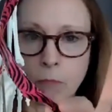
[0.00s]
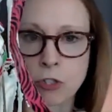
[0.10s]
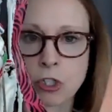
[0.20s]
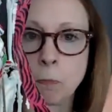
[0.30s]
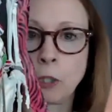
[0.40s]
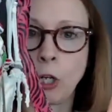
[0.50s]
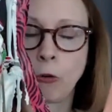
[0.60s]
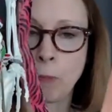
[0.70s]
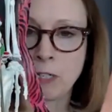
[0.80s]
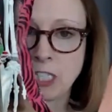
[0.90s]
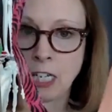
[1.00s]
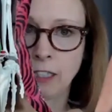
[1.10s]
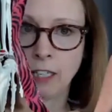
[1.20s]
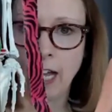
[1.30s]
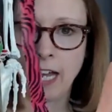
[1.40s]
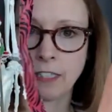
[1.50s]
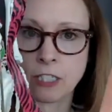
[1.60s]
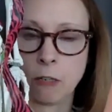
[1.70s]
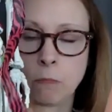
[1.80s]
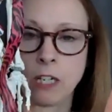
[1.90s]
just below the patella on the
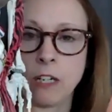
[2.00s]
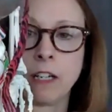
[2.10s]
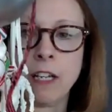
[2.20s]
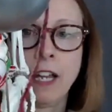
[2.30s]
tibia.